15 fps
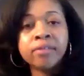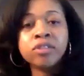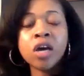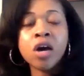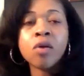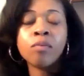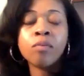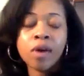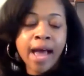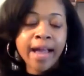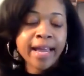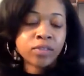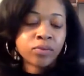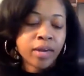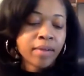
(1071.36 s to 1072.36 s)
Just, so I
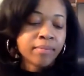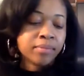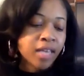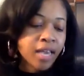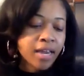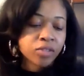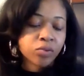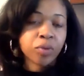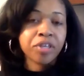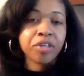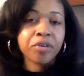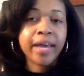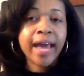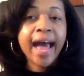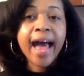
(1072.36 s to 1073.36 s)
guess what I'm saying is when
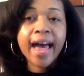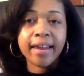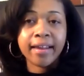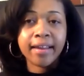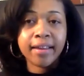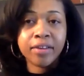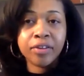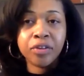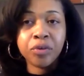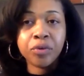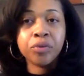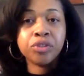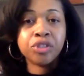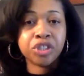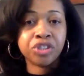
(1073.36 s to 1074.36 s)
you got it,
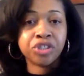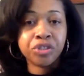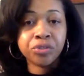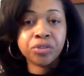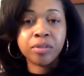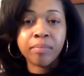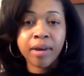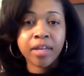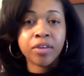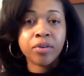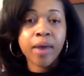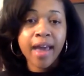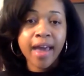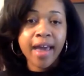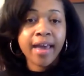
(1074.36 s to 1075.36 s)
you just used the money you
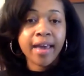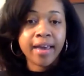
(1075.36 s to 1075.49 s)
oh, had.